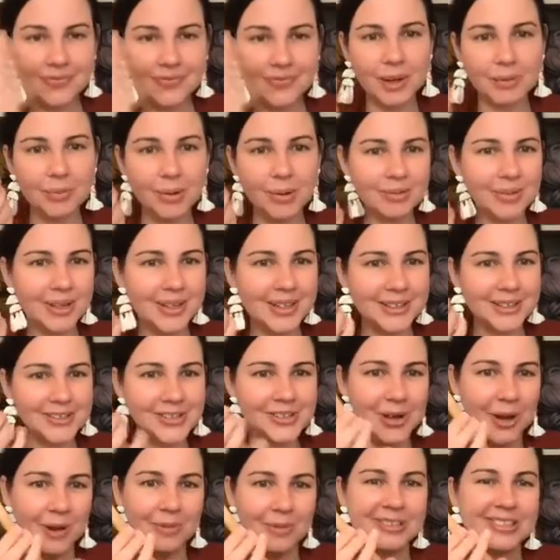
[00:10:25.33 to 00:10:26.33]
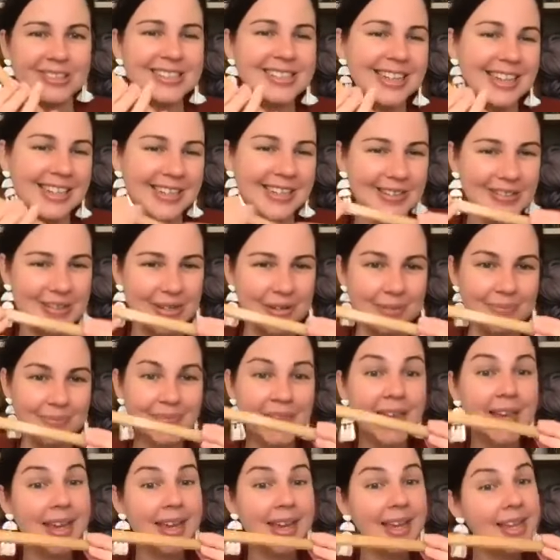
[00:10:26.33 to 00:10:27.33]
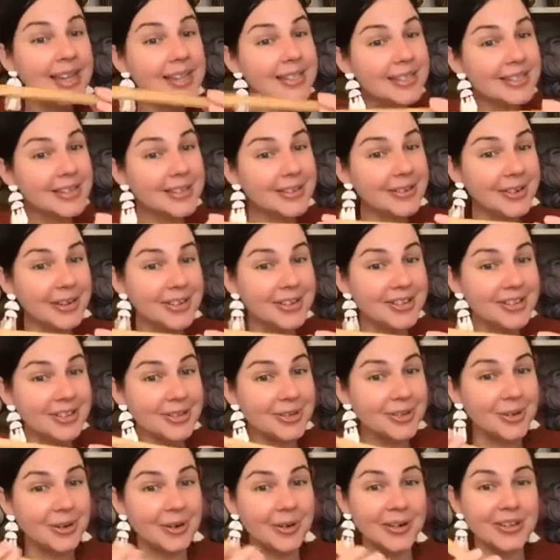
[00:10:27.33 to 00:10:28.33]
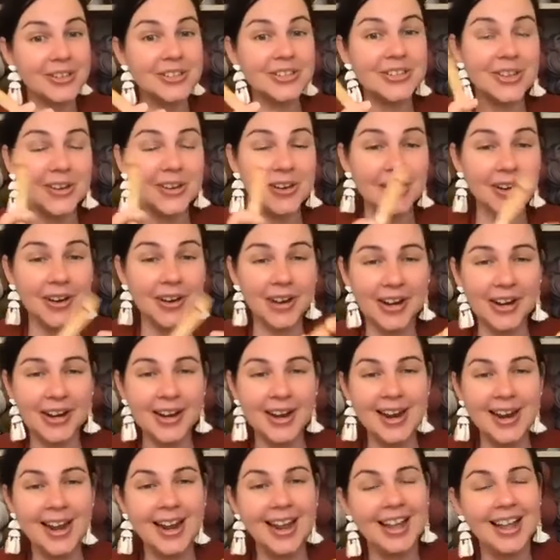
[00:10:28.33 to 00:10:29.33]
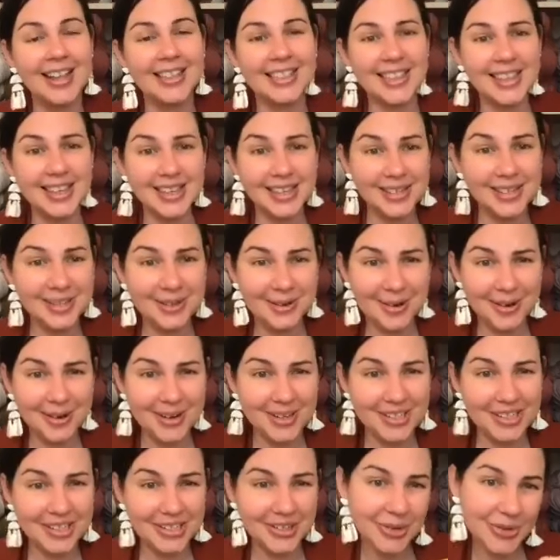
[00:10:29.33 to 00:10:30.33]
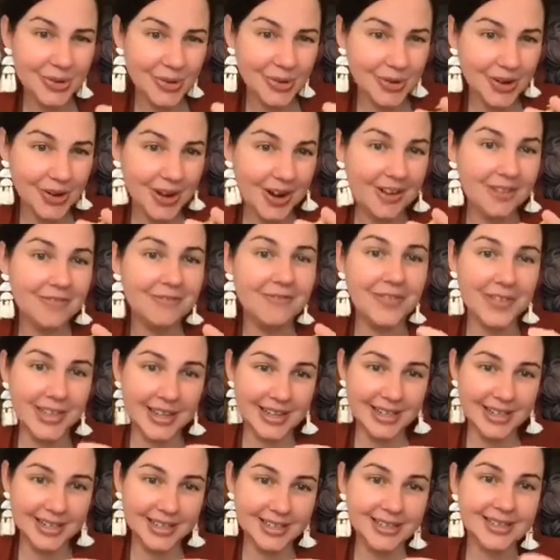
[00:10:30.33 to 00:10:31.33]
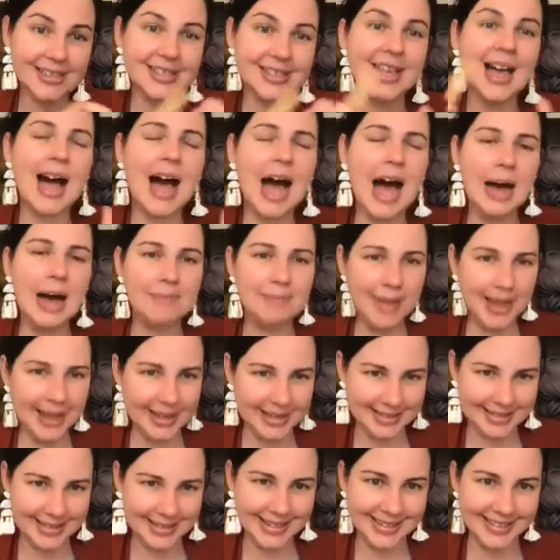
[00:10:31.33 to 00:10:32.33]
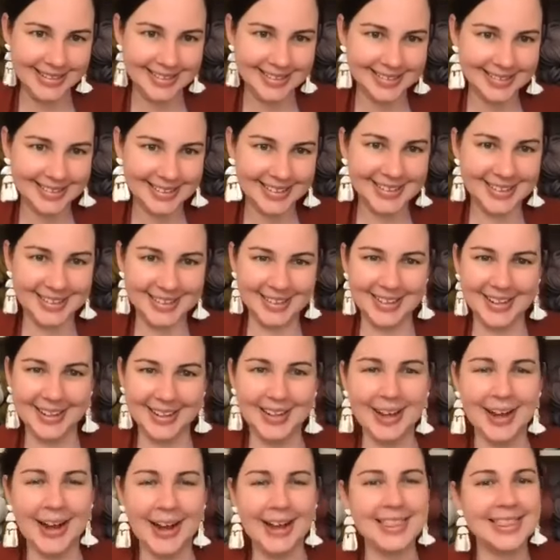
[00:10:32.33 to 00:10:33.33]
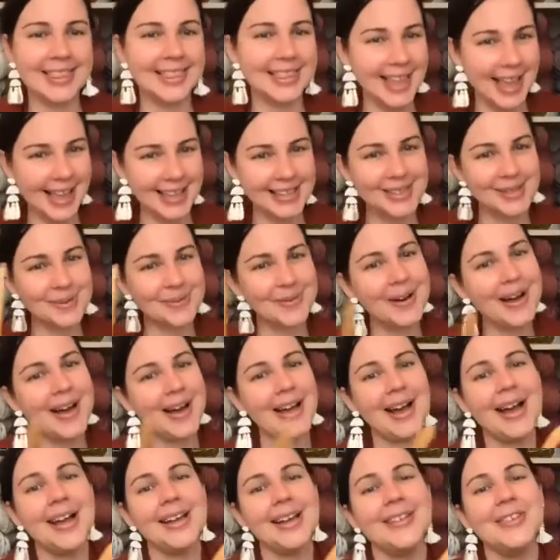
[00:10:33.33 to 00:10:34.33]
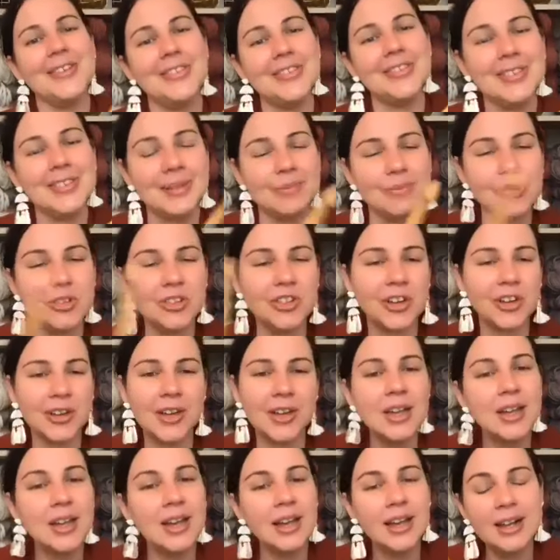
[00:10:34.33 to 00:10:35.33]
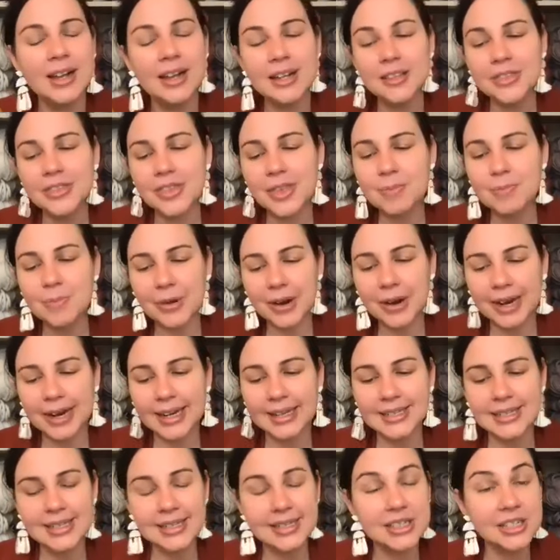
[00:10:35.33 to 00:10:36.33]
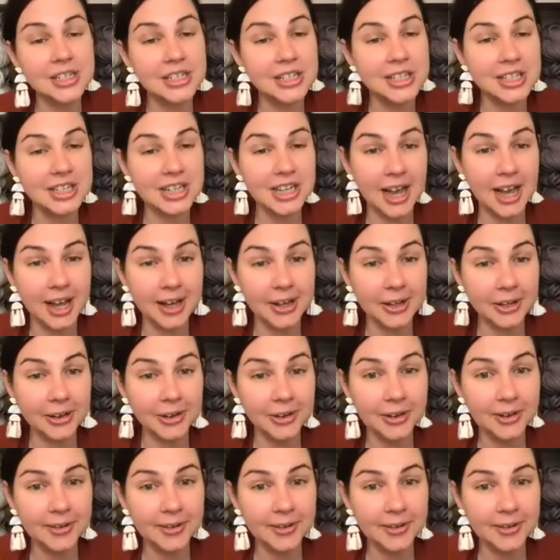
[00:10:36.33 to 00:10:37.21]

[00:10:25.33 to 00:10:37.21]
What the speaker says: probably on top, we'll start on top, is the crochet hook. So this crochet hook feels amazing. And that's why I use them. So the brand is Chiagu.